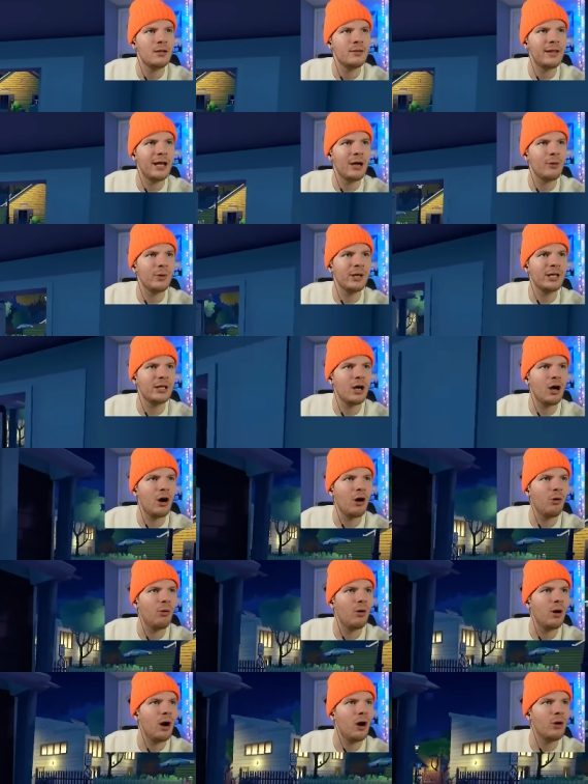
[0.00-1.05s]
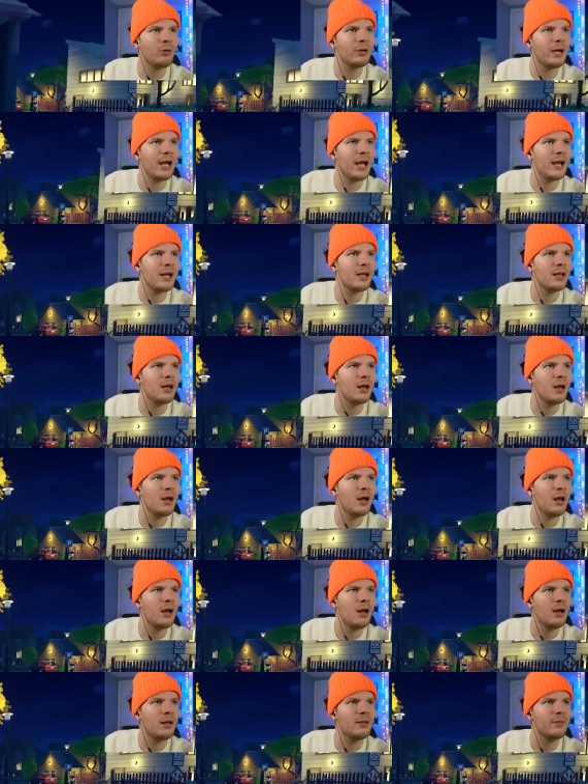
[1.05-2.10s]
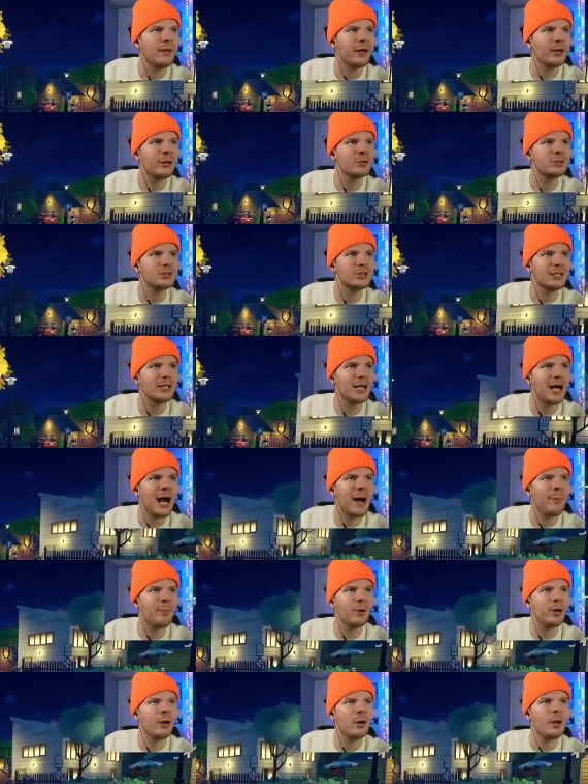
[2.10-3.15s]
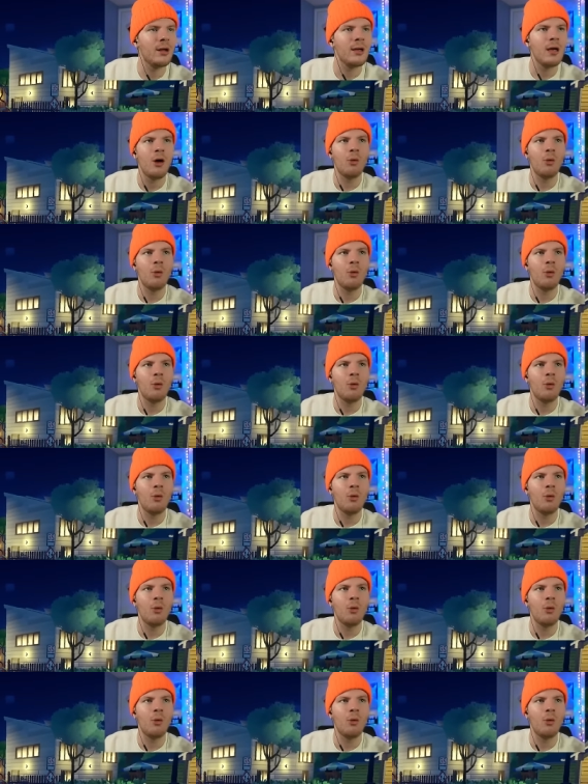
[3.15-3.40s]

There we go, okay. There goes the copper.